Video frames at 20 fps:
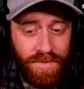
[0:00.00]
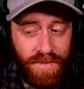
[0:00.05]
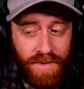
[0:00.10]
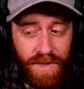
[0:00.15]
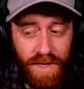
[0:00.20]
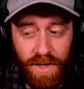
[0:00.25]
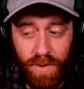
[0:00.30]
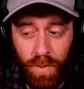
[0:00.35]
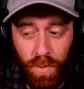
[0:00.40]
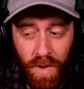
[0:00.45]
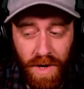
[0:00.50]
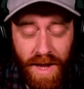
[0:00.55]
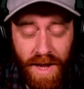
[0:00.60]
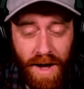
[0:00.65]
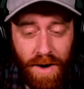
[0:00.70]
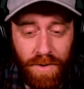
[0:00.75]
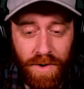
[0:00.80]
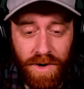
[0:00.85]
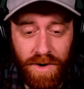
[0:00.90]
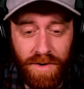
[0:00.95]
in 1
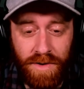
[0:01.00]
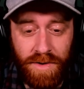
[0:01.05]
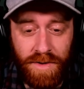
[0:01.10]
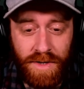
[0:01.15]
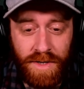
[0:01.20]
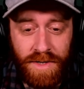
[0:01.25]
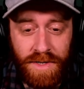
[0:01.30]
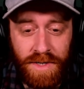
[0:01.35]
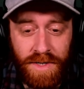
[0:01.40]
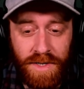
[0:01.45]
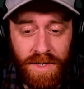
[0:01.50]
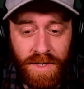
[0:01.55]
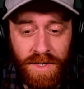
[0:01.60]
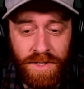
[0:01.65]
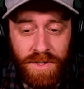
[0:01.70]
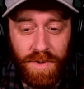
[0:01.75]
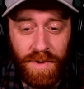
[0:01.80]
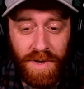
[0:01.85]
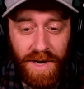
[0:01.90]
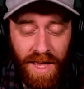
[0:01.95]
hour.
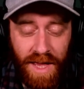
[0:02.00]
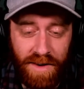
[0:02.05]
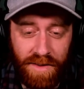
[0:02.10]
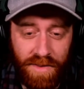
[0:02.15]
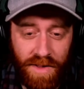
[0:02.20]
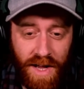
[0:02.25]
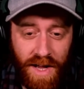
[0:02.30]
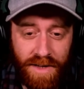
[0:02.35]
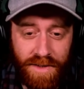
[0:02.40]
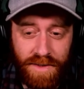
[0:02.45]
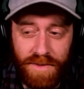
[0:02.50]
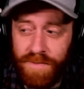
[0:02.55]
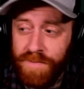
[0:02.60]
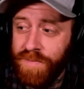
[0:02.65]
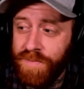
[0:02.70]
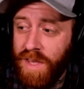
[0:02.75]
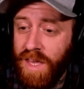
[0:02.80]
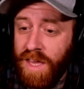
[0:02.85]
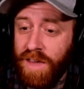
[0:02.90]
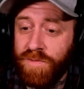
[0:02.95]
So at 8 o'clock.
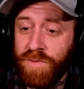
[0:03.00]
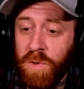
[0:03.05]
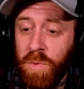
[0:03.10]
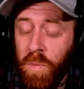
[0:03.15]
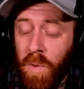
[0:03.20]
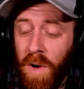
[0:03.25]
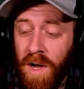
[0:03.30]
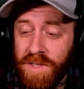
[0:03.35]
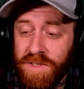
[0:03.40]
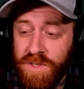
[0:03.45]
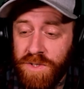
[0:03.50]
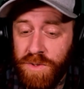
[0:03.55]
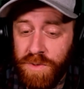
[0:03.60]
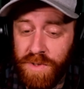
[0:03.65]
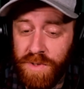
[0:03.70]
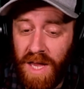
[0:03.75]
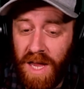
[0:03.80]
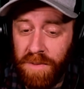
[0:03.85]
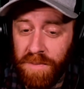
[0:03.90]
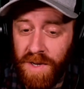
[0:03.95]
If you want to do
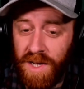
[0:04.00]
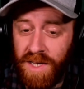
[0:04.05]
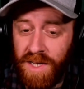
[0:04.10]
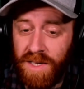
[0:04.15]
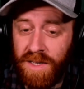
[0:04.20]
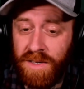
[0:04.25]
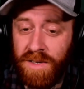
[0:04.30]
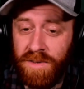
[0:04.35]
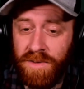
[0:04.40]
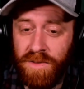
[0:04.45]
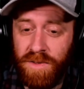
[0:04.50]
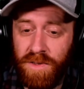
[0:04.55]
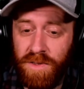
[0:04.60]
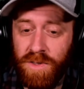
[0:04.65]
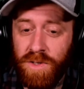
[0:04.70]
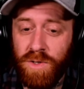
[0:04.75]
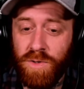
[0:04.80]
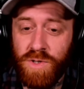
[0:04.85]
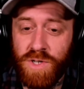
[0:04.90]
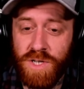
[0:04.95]
game night,
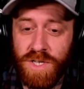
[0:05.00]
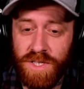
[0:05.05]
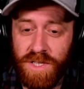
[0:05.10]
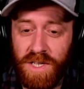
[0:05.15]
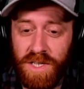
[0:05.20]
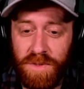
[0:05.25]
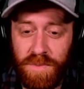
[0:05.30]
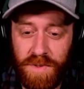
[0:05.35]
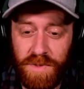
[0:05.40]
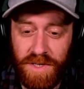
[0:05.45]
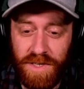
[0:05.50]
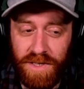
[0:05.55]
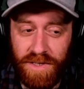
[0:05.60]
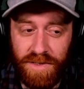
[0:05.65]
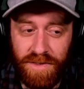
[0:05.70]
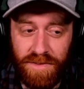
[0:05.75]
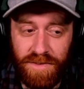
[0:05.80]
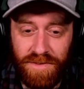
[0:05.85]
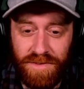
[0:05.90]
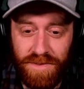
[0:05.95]
you just need to
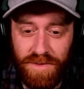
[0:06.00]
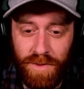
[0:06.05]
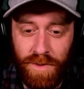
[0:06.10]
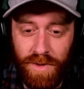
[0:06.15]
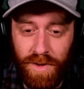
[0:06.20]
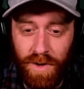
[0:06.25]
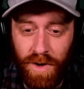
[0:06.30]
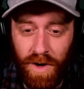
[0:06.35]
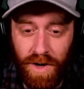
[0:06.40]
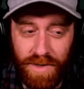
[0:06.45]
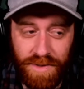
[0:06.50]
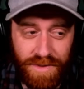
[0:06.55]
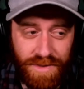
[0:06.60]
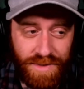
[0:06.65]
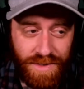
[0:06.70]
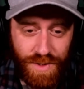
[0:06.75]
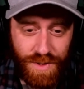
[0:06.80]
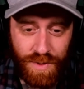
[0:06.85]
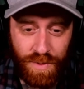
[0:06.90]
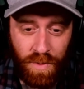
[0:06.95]
be on
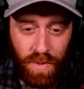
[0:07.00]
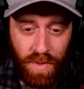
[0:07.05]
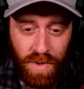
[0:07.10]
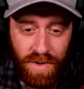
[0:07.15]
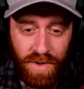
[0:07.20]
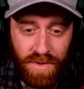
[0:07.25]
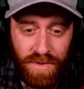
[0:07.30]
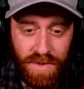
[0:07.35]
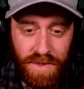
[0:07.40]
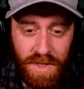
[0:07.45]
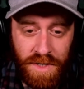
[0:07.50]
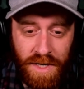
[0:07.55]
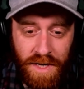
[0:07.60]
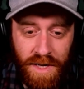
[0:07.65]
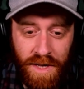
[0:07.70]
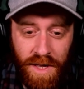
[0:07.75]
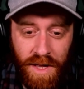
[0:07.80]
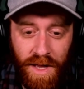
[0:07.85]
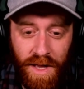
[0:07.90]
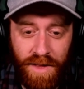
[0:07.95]
Discord.
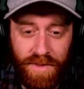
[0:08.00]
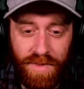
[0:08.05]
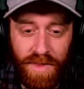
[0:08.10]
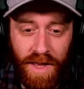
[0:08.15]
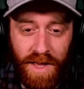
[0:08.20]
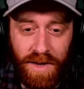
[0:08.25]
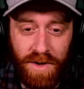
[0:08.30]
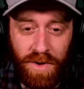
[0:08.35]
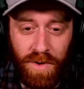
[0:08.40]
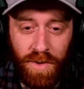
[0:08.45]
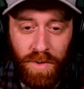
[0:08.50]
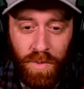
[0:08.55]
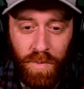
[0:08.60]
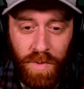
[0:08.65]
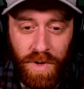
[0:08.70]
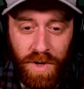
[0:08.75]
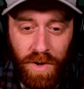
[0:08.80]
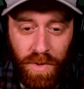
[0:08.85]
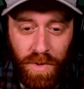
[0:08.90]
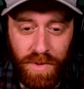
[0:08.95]
And then
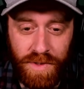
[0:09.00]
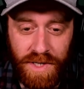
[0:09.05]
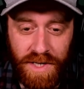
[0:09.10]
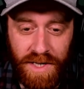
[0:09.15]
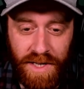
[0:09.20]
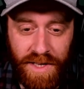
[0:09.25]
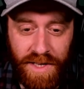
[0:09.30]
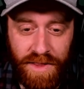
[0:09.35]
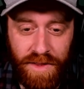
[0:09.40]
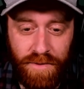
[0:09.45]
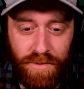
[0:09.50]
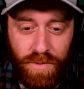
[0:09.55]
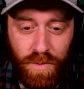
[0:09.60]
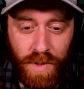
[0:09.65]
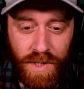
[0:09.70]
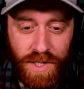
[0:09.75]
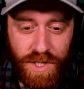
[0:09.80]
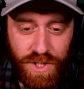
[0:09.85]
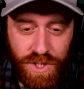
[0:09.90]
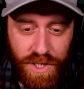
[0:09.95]
we hold it in the
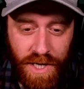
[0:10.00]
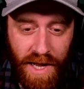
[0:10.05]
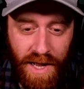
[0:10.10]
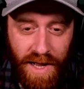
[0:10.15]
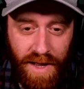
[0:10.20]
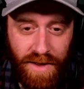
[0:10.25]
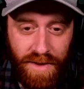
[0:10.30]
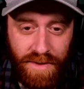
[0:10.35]
voice chat